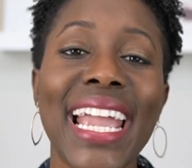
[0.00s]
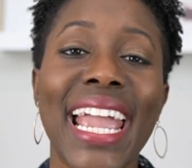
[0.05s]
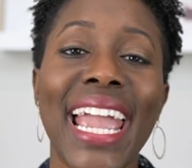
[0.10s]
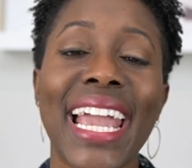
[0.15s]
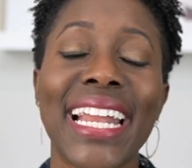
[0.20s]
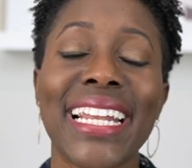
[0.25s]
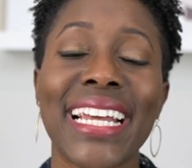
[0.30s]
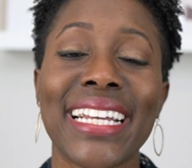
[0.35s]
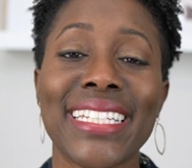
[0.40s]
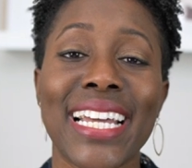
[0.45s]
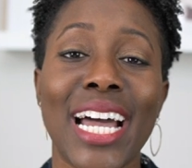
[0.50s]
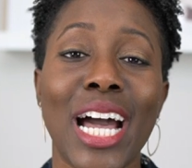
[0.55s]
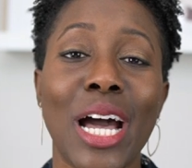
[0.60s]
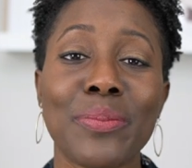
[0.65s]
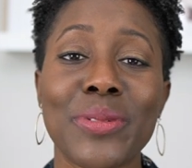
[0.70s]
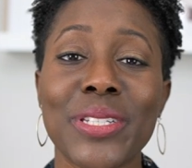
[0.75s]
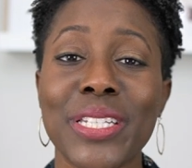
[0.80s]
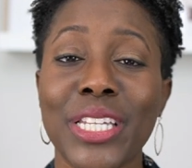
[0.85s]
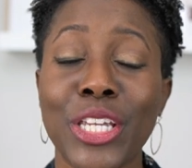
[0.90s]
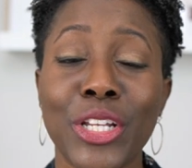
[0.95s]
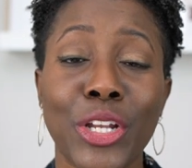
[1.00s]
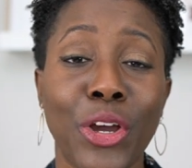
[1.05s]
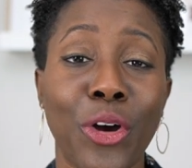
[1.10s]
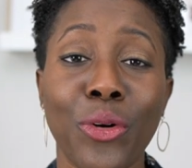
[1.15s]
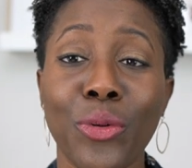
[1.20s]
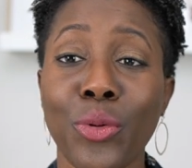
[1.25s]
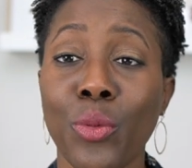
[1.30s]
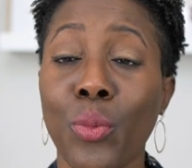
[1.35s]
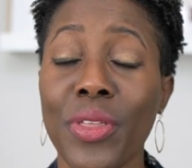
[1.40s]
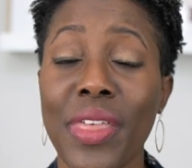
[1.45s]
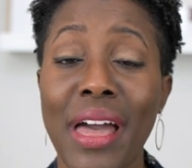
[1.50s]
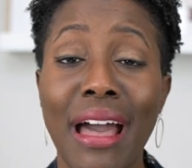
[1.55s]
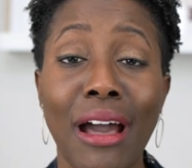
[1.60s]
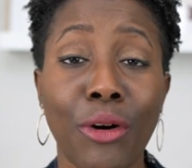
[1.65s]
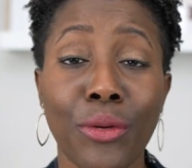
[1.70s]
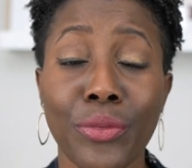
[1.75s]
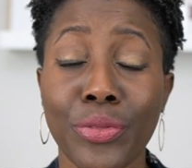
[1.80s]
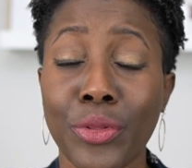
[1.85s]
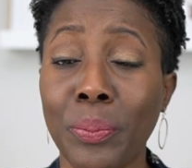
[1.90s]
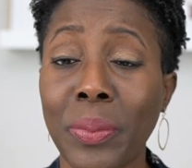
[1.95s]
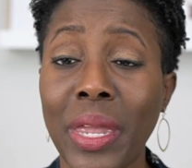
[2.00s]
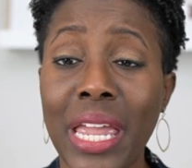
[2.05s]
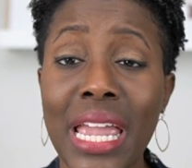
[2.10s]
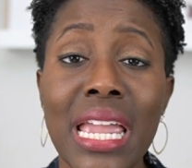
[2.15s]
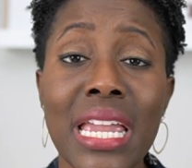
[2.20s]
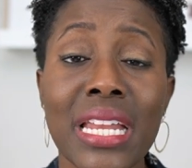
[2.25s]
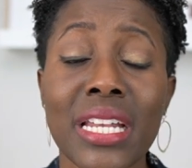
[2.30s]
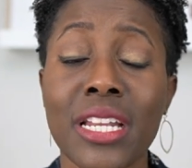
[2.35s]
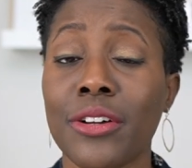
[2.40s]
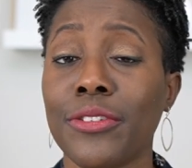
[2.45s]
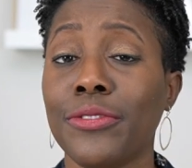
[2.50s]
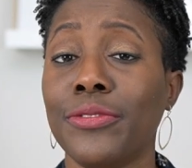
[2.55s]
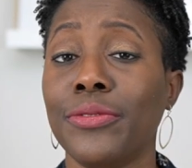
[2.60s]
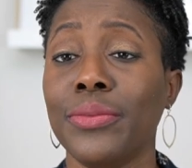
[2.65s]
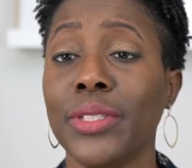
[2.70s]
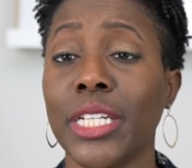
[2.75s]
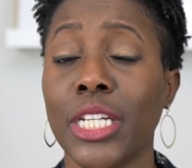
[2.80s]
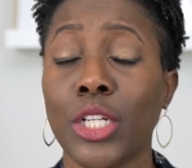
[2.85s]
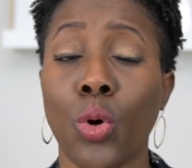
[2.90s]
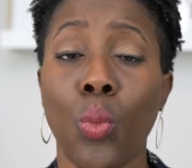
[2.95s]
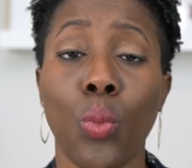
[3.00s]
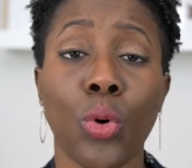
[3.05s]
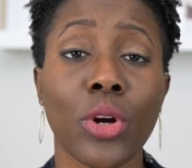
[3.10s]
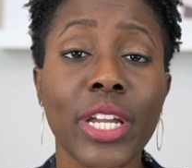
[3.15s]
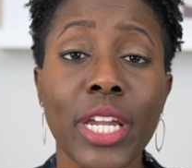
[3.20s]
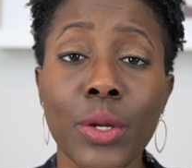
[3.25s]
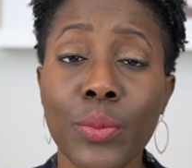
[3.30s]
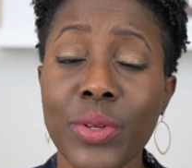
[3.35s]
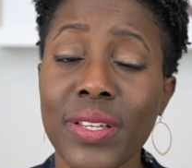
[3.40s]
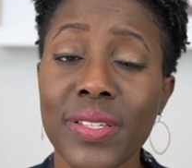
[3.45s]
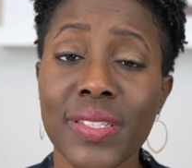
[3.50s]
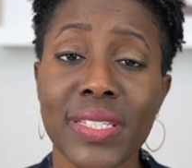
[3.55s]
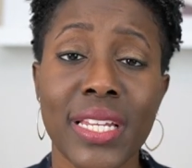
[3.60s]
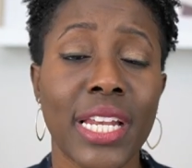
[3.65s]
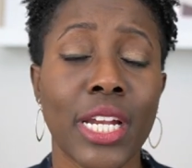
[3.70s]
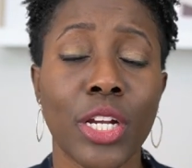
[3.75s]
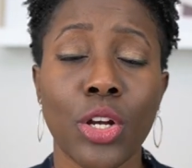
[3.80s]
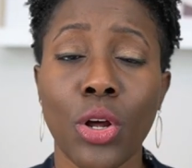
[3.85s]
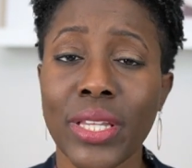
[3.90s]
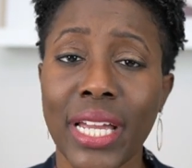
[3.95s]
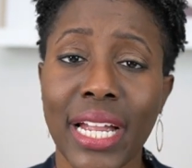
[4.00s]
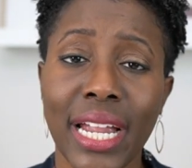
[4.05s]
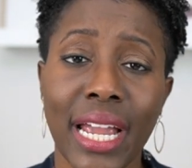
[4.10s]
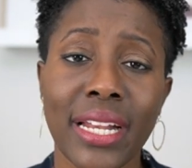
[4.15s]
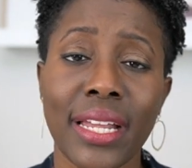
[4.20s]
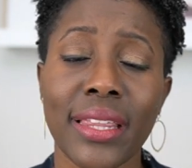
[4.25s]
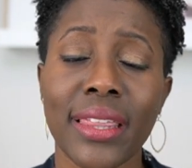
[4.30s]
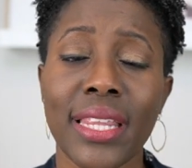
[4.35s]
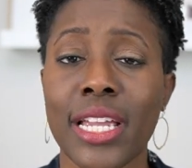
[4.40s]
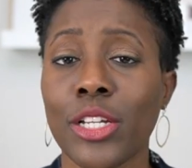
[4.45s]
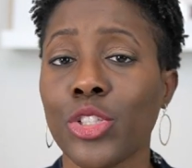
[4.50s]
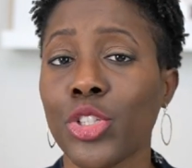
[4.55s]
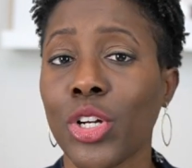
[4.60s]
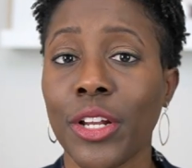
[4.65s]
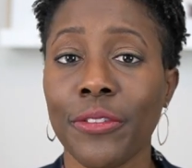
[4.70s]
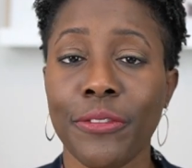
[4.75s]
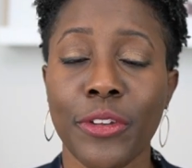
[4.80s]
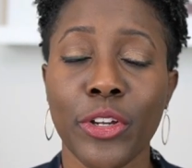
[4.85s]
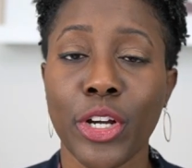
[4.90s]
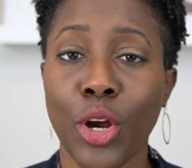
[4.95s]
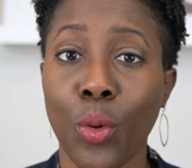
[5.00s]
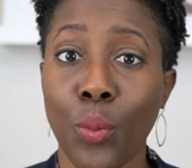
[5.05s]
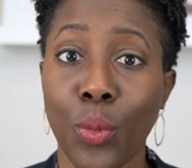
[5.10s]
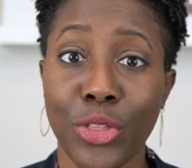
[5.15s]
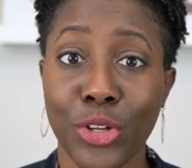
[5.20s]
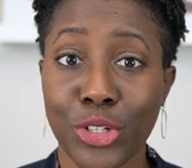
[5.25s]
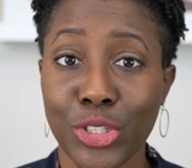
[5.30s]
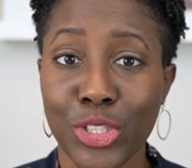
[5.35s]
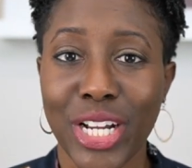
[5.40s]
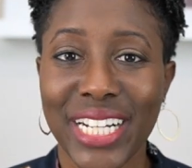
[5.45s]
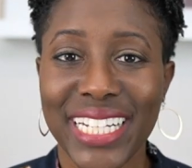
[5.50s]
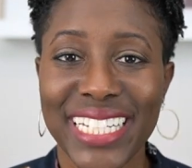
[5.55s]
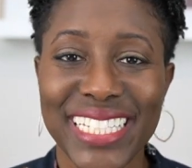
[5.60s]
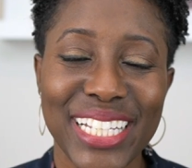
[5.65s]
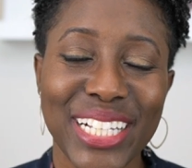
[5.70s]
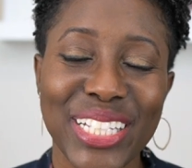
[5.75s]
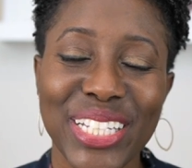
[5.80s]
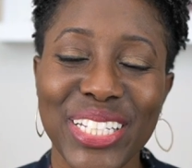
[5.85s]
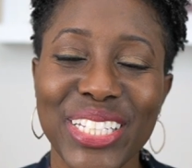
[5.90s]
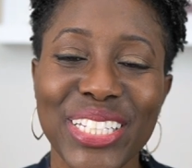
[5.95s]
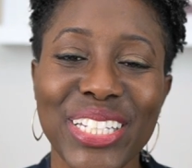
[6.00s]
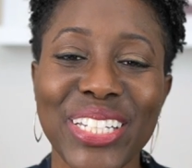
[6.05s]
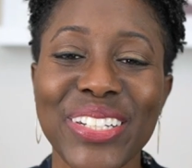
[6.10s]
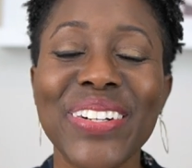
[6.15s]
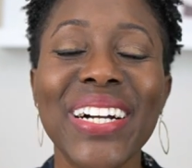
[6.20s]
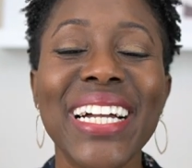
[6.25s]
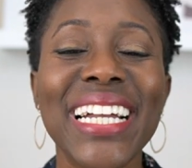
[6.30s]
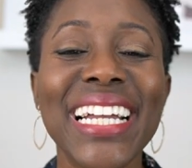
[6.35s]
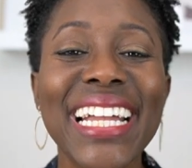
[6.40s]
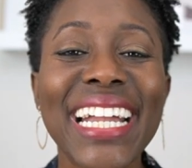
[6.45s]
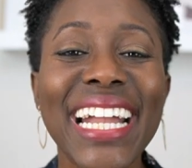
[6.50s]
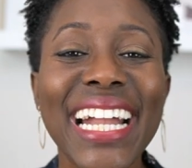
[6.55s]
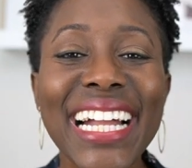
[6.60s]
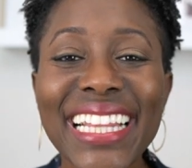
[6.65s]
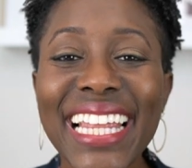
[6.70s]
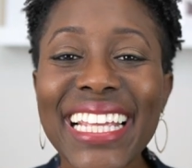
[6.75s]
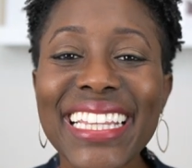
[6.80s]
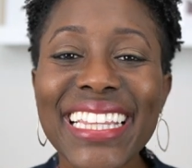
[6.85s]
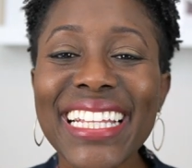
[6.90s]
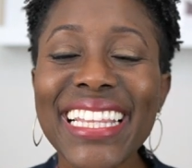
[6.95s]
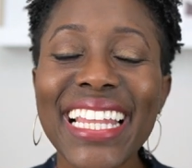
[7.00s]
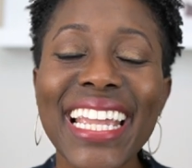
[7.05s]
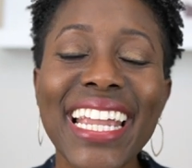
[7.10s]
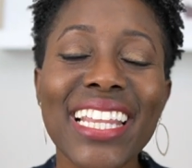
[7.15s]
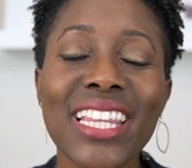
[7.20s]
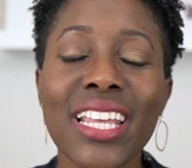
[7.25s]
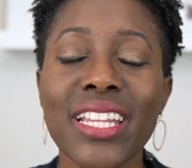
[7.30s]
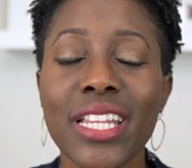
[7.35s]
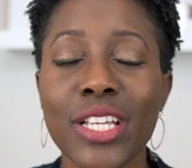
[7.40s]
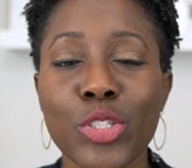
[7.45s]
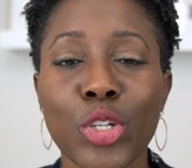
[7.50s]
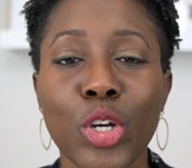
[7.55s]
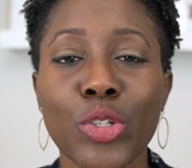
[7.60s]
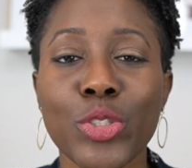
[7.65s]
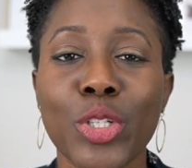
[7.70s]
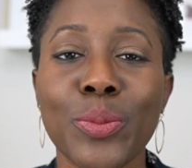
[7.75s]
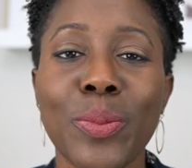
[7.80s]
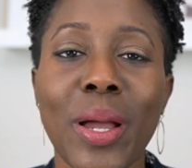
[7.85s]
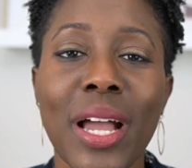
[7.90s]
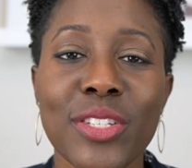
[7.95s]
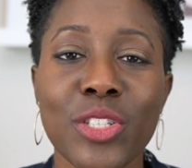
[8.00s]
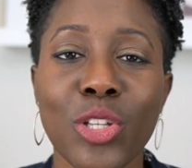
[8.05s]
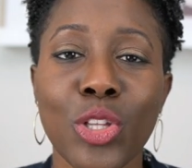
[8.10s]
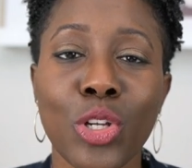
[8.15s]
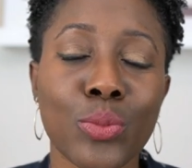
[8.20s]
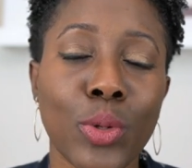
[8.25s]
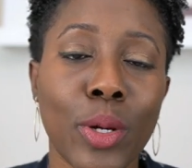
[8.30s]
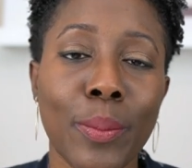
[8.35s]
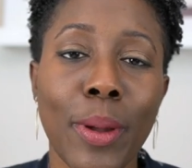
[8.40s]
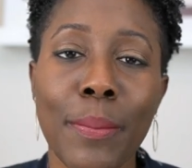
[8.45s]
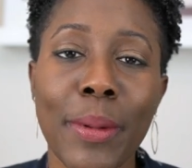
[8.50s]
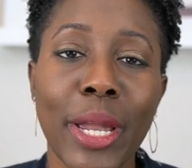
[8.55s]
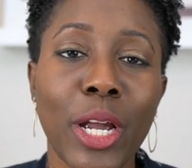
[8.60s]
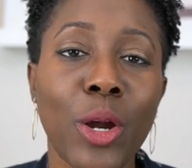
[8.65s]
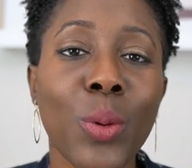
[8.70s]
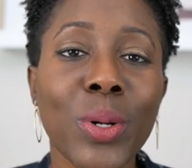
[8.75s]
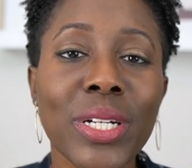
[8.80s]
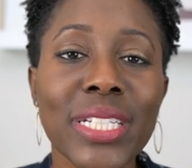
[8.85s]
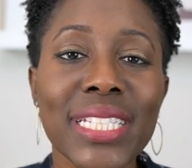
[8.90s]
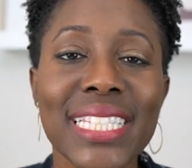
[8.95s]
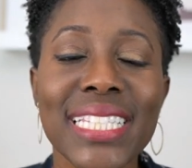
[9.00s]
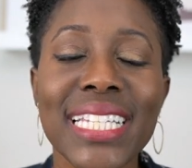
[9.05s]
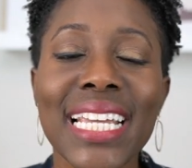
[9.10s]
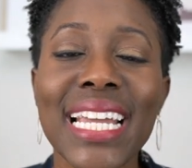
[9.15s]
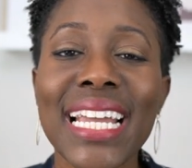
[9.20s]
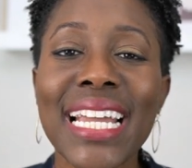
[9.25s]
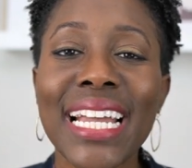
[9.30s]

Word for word: and adopt, you know, without the pain of, you know, working with the state and all that kind of thing and trying to figure out what they're trying to tell you to do, click the link in the description box to learn more about my course.